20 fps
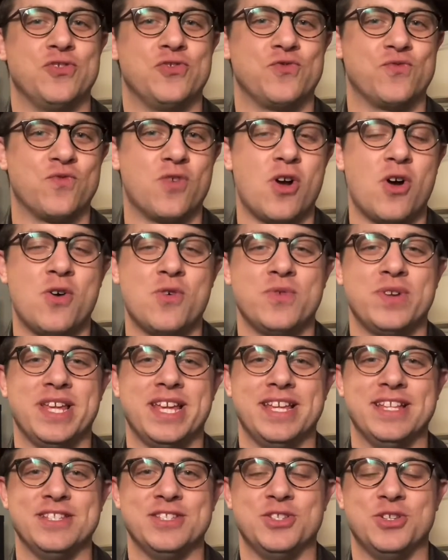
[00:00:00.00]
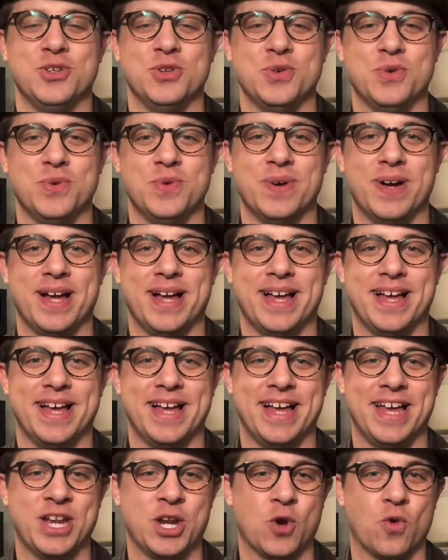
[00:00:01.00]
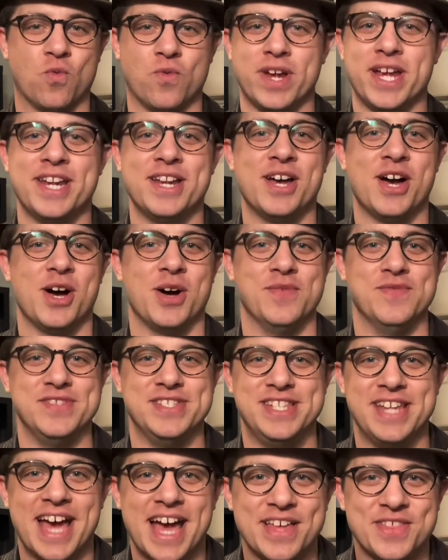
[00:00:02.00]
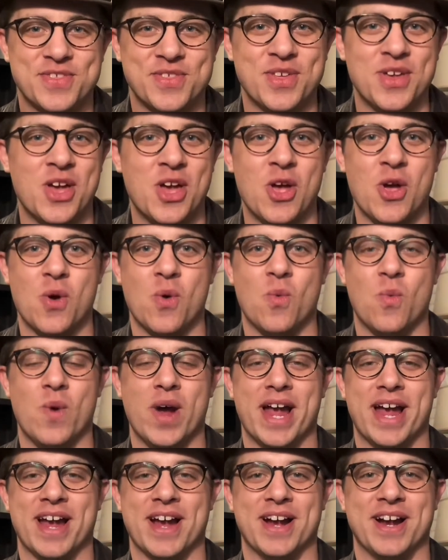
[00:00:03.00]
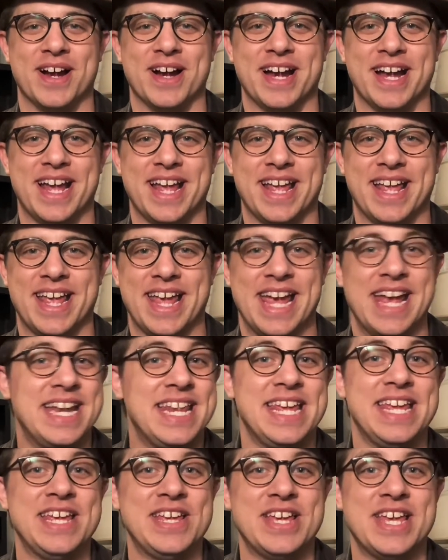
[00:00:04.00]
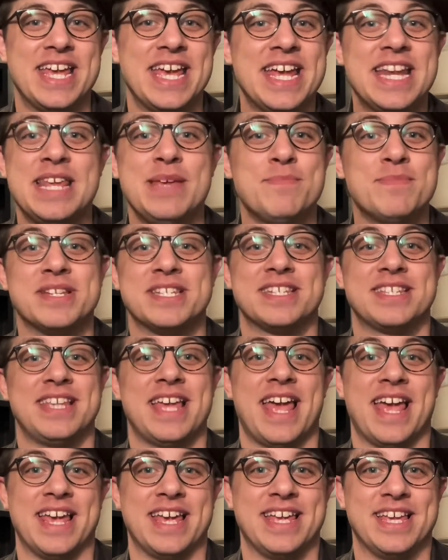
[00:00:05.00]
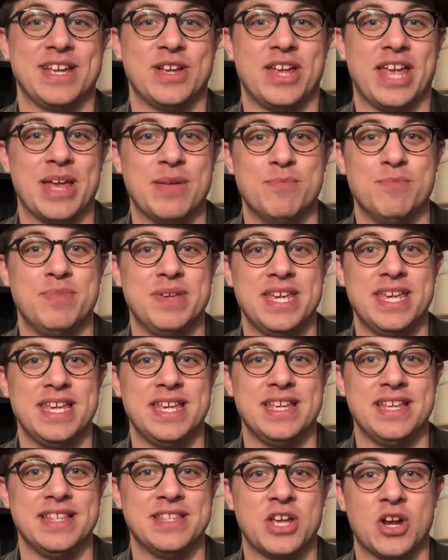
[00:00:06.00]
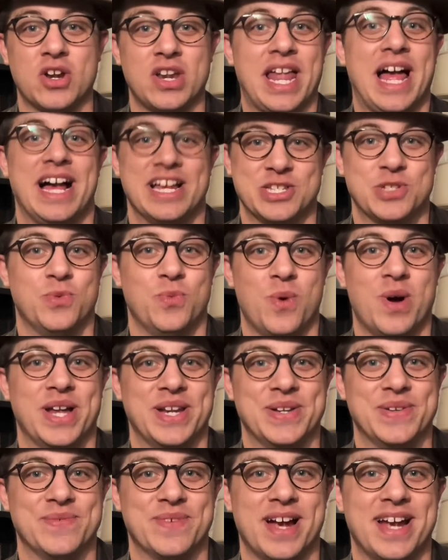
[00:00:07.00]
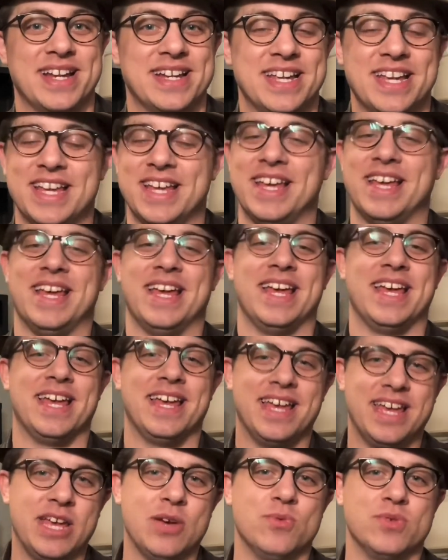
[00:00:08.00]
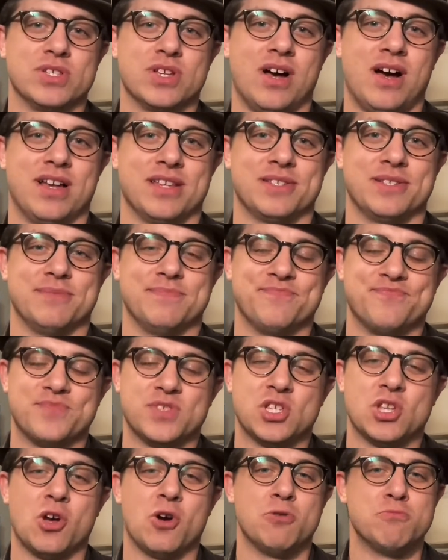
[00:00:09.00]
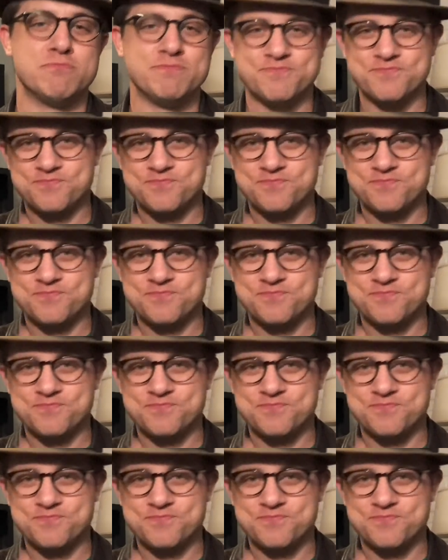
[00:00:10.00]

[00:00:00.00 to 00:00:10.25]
thrown into an arena of death where any mistake can be their last one, right? It was awesome. So